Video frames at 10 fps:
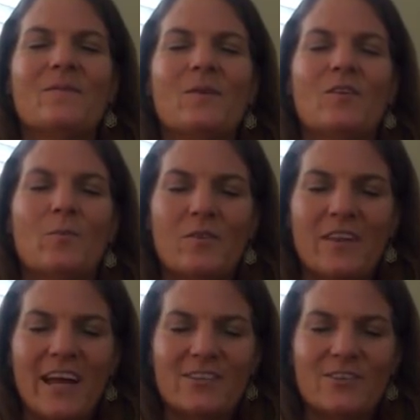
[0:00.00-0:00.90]
with your
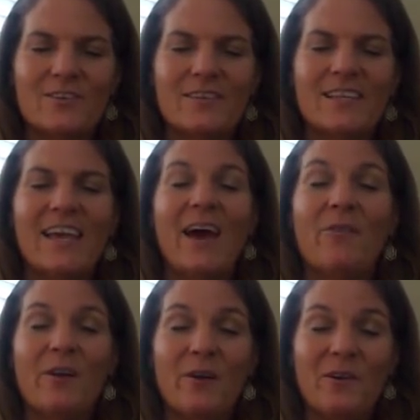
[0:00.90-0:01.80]
protector and see how
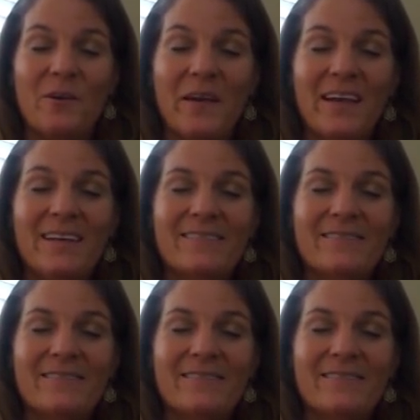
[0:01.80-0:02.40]
they're doing.